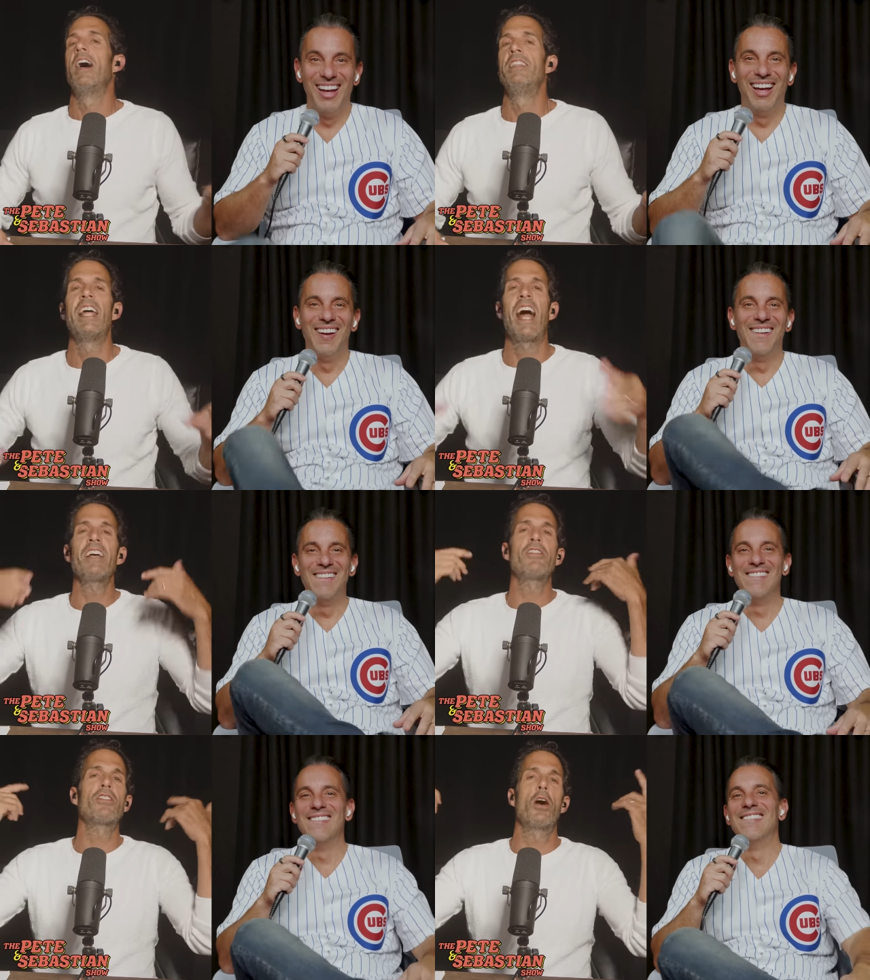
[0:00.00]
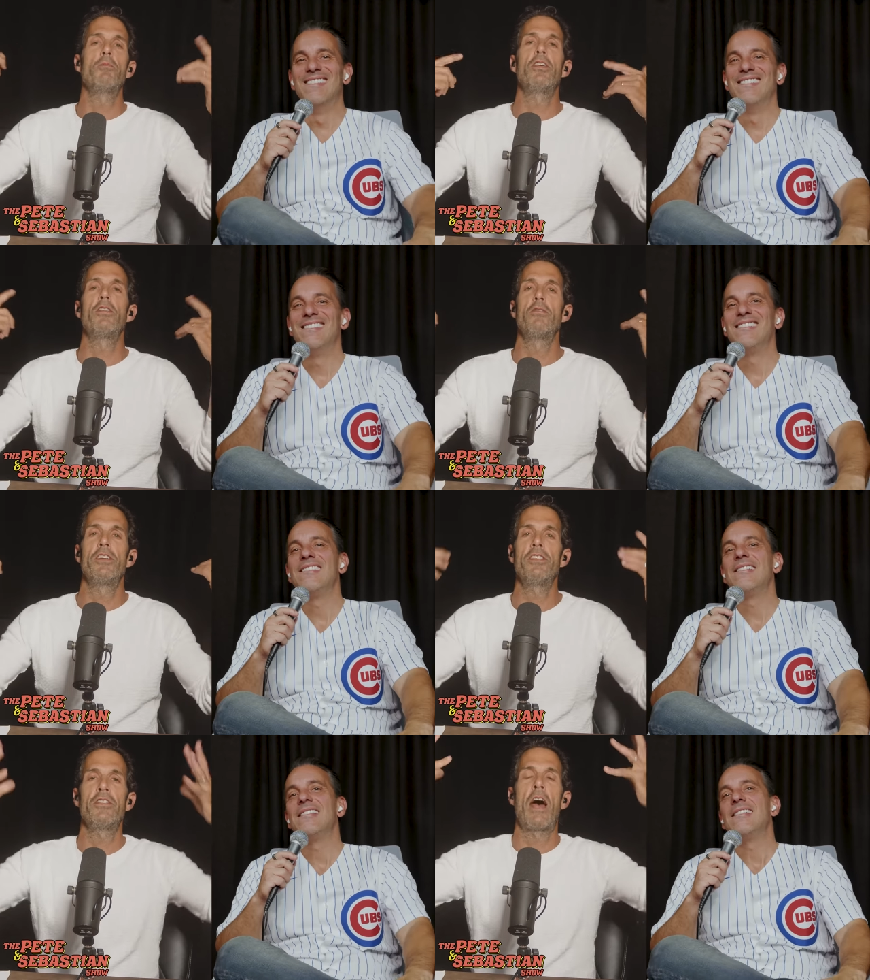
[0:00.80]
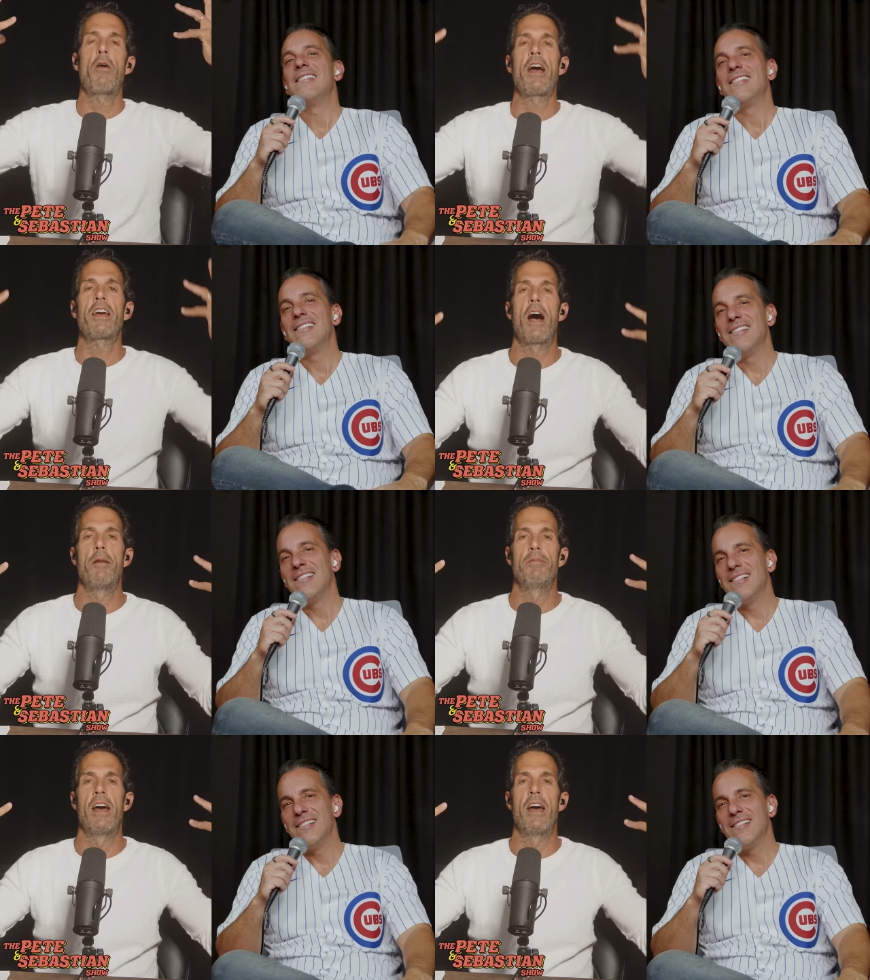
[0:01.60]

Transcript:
Speaker 1: And then I just come to the, this is how I calm